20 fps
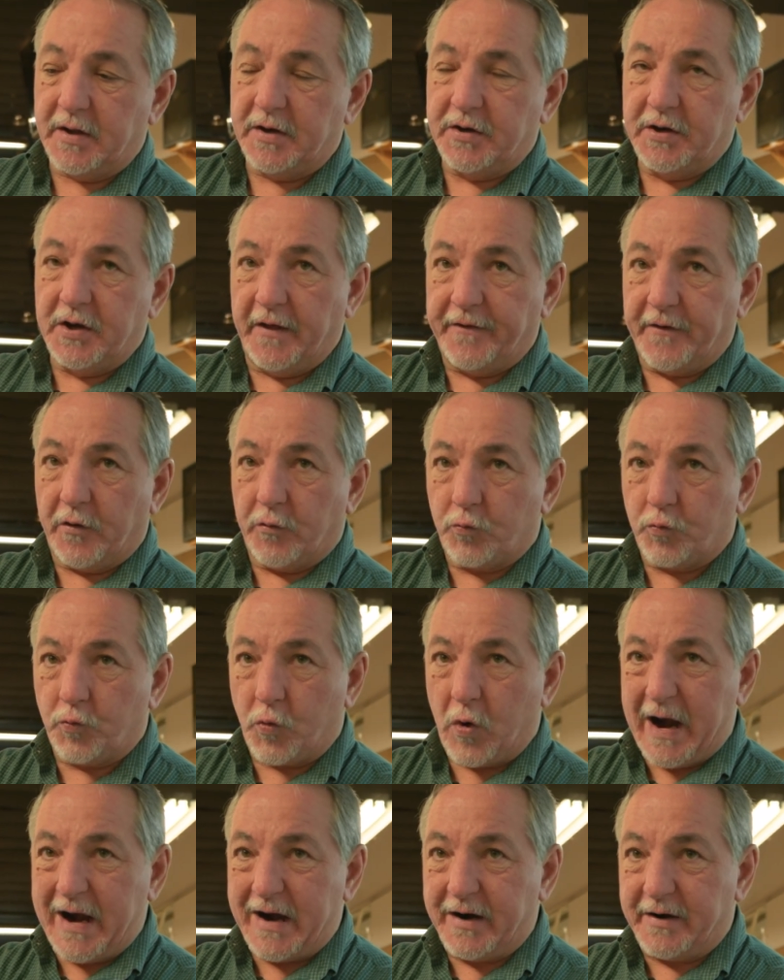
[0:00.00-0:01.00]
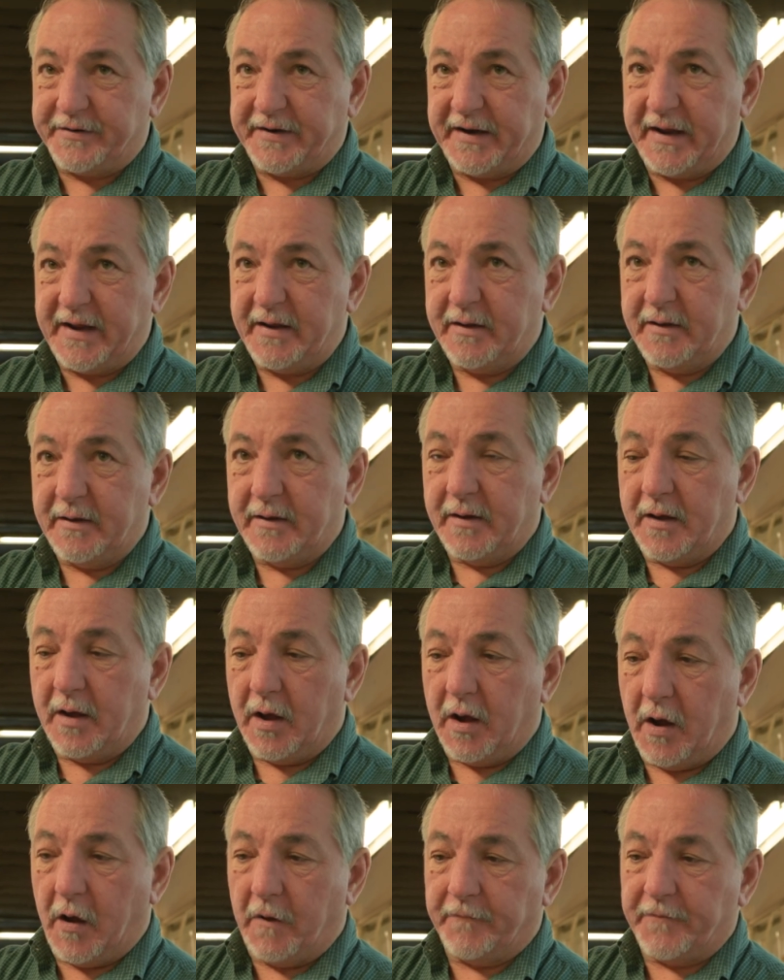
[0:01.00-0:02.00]
Another rarity
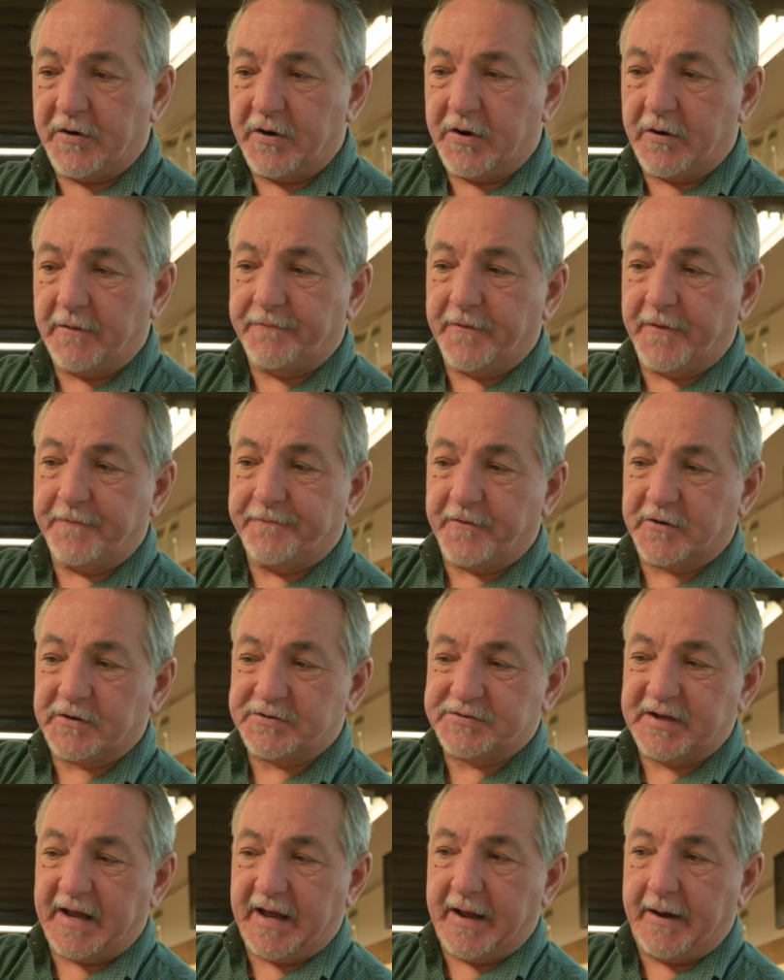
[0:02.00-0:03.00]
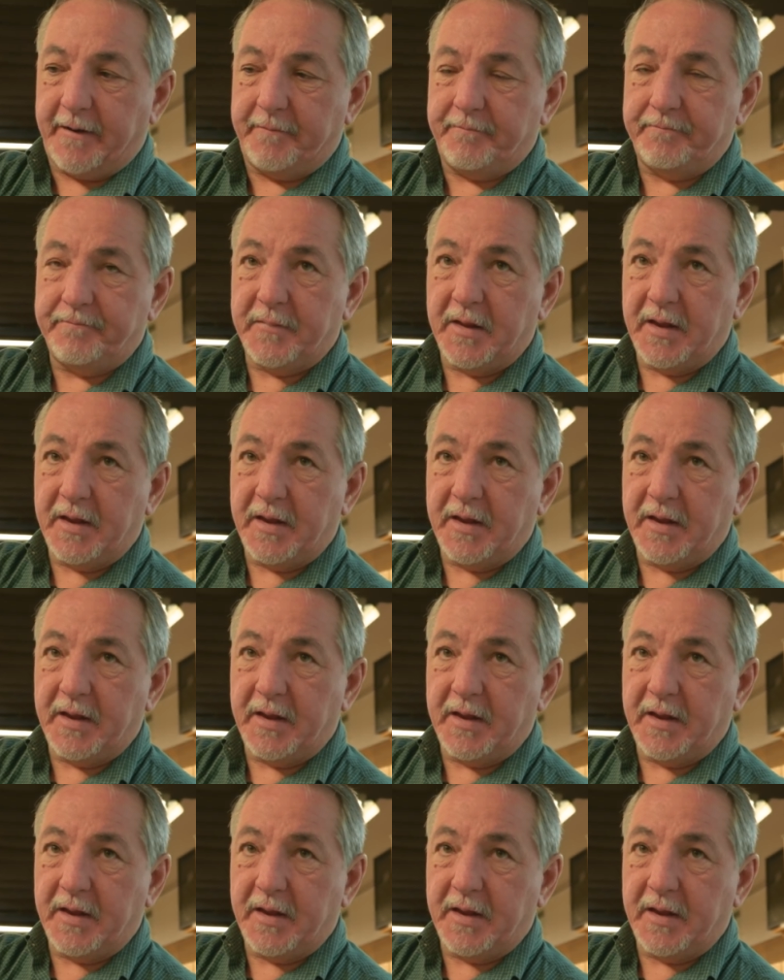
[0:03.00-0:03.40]
offered here for the first time.